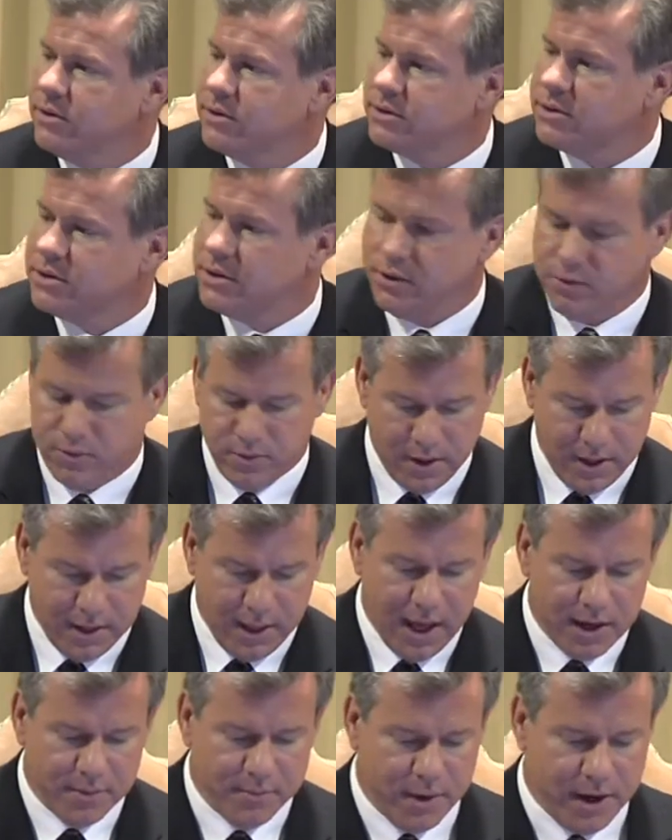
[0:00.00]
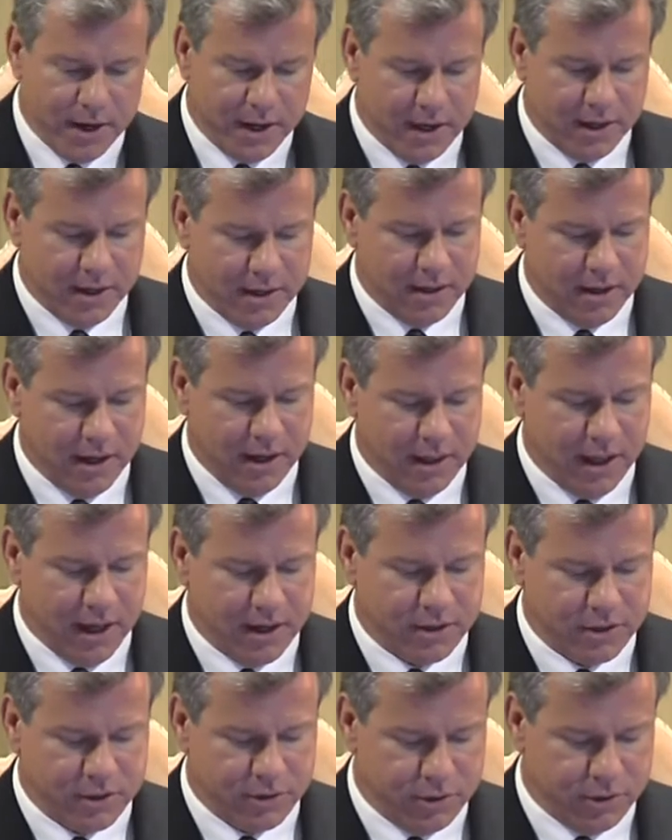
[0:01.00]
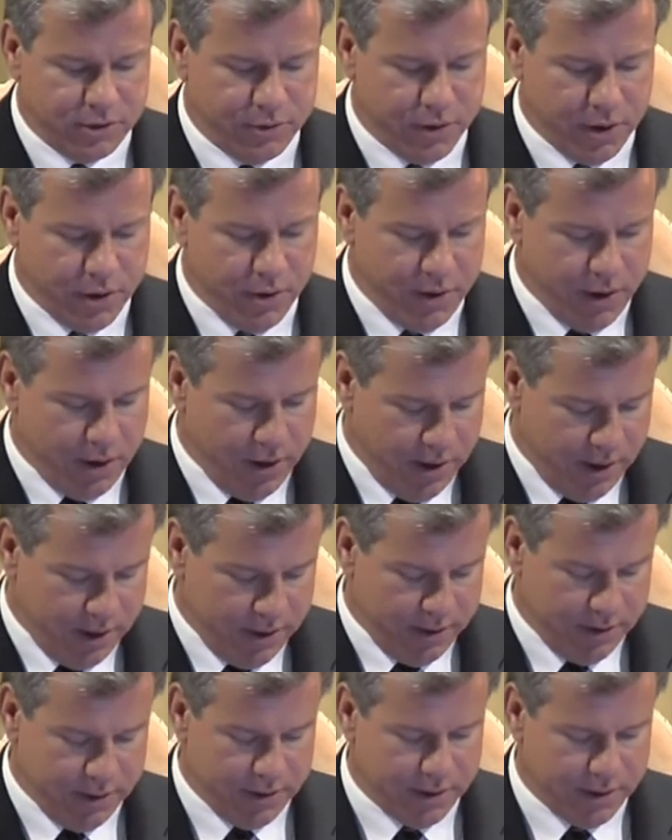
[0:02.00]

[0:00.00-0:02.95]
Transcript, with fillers: So a lot of money, a lot of surgery going on.